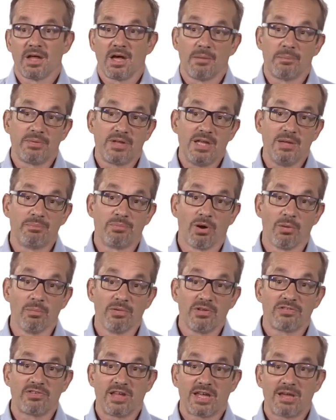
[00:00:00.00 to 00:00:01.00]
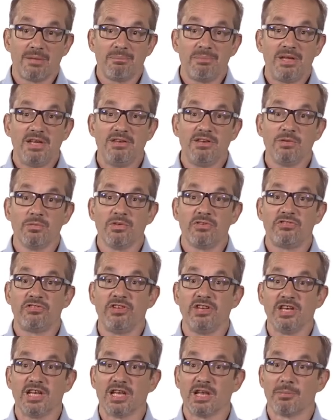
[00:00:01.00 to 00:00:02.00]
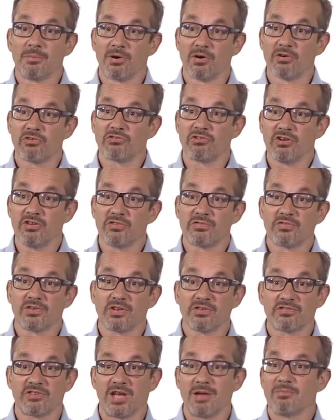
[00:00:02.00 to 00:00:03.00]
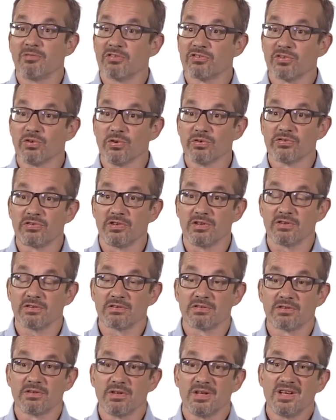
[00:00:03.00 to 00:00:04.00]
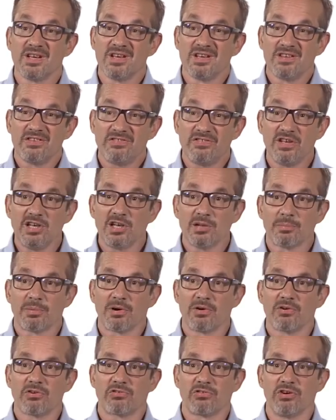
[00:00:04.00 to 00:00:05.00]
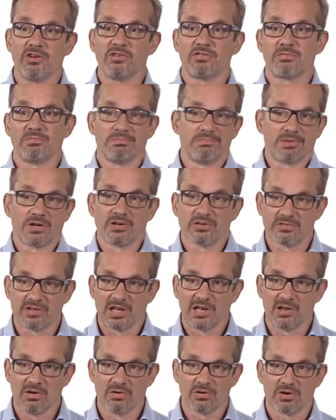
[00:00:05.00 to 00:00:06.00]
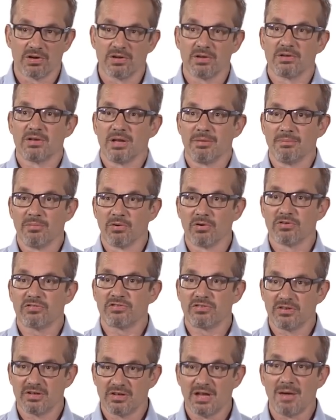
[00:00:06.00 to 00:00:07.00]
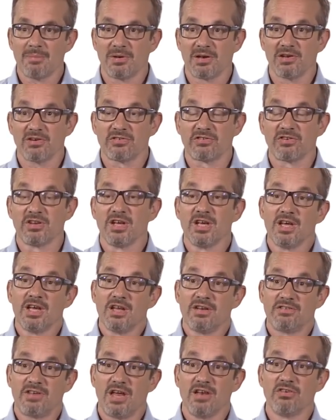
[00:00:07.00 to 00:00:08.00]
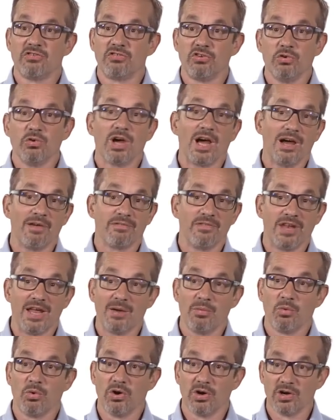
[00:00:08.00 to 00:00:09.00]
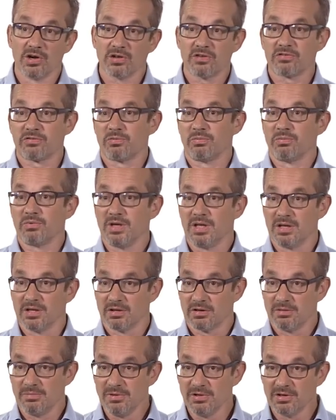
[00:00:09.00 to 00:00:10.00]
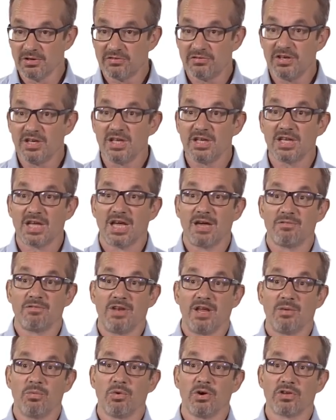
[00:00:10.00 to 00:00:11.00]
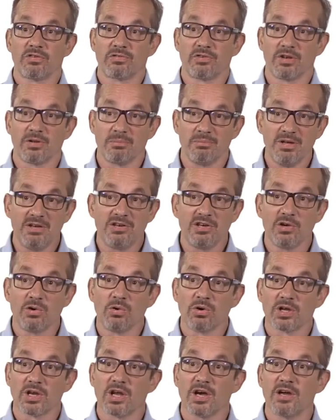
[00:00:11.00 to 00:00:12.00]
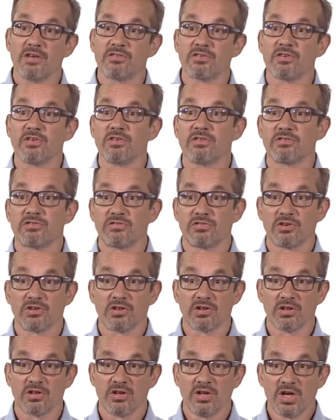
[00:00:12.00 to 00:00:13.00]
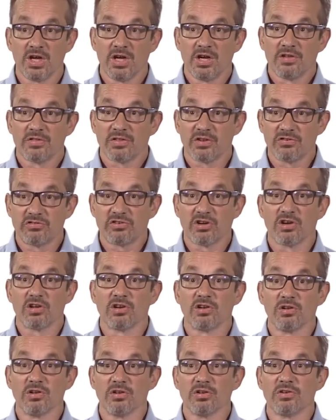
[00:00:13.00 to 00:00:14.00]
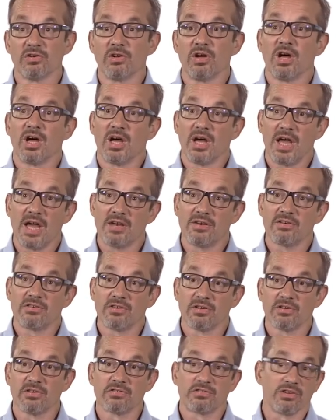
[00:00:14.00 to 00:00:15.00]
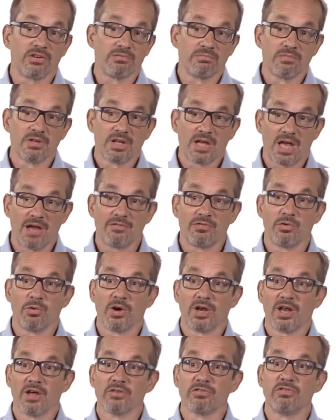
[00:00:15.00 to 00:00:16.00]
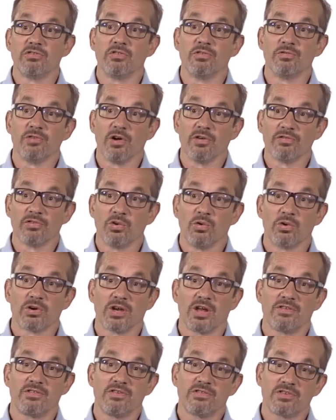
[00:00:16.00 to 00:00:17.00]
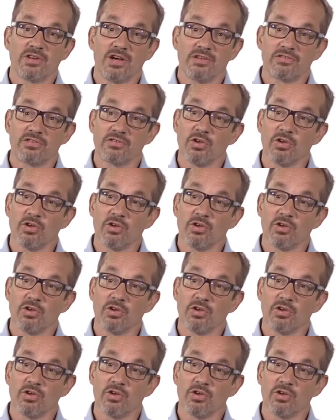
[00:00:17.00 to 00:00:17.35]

A key problem is they're competing with senior laboratories for the same resources. Senior laboratories, because they're longer and more established, tend to have networks in the community, they have networks for the meeting organizers, to the, the journal uh, editors, and everyone else who's involved in organizing science.